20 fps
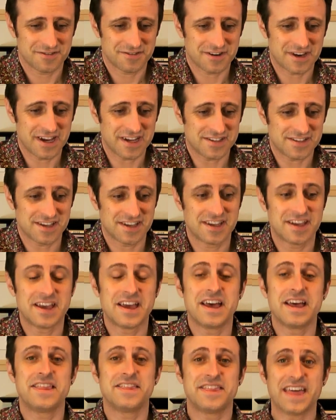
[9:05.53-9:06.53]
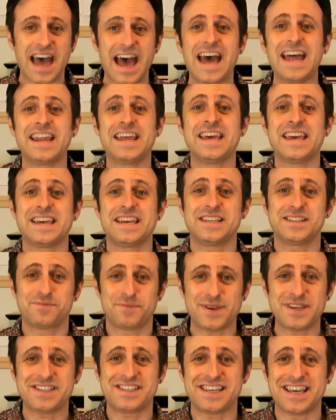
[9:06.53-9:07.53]
Right. That is
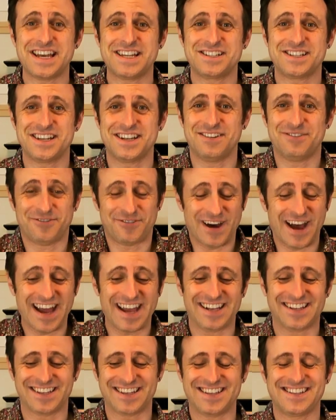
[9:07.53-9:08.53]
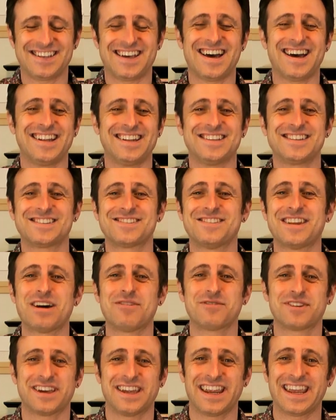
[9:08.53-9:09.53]
PC Engine finally done. So
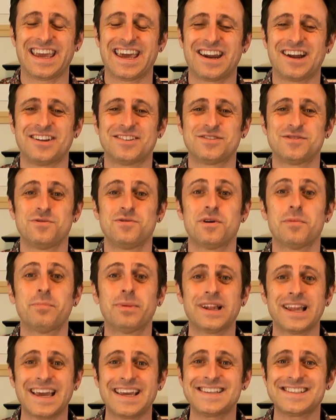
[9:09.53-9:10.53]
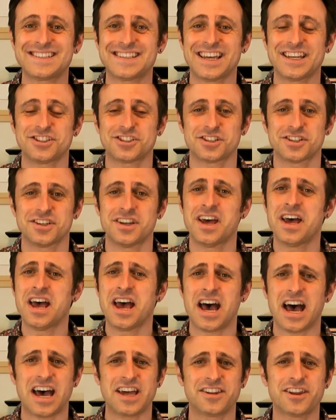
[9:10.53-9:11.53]
now we're going to get onto the PlayStation.
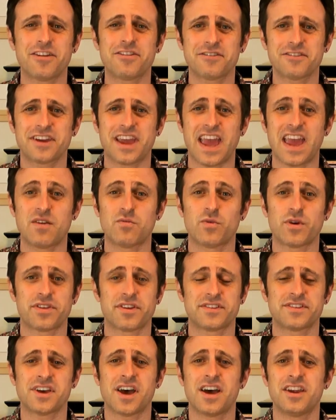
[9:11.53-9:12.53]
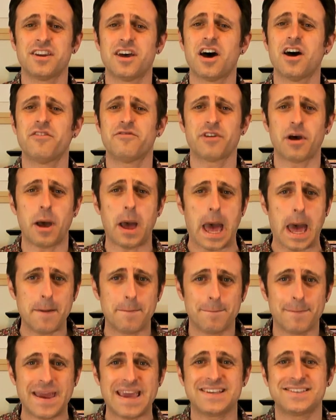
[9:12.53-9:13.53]
Another game with a ton of
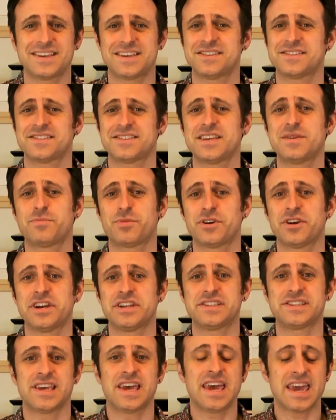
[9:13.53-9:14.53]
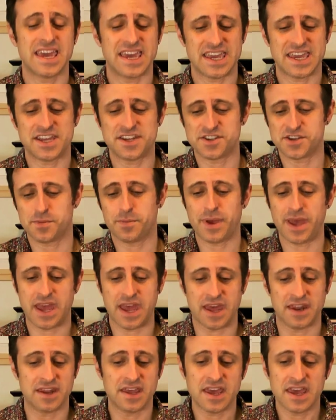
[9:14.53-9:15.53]
amazing sleeper hits in
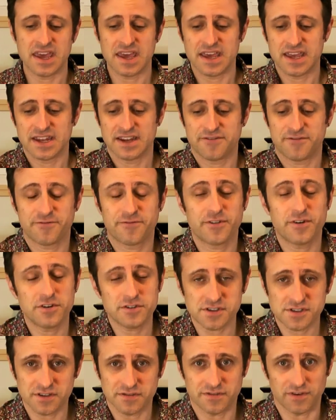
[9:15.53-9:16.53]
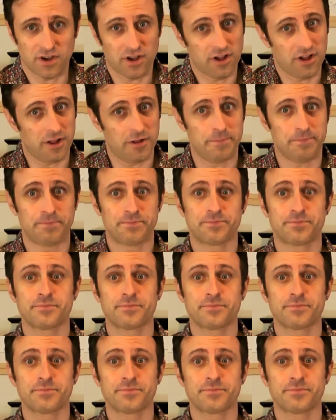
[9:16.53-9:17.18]
Japan. First of all,